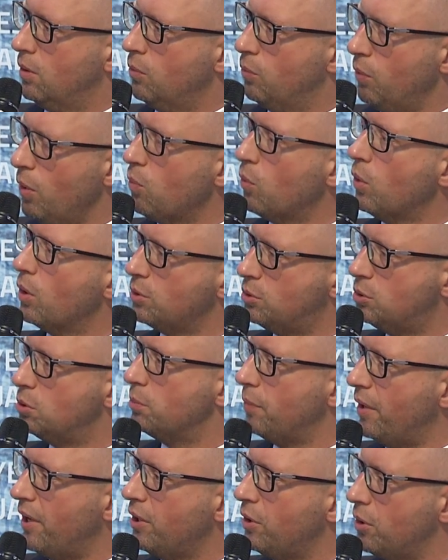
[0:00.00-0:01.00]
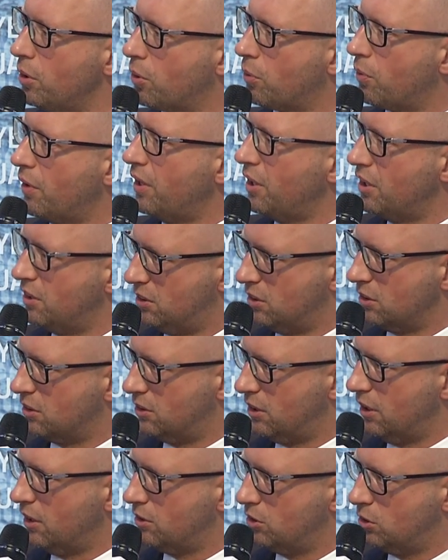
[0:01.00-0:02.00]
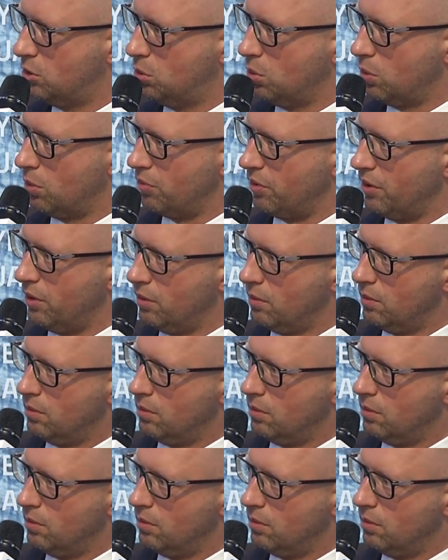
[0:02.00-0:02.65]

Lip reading: We want to make Ukraine a success story.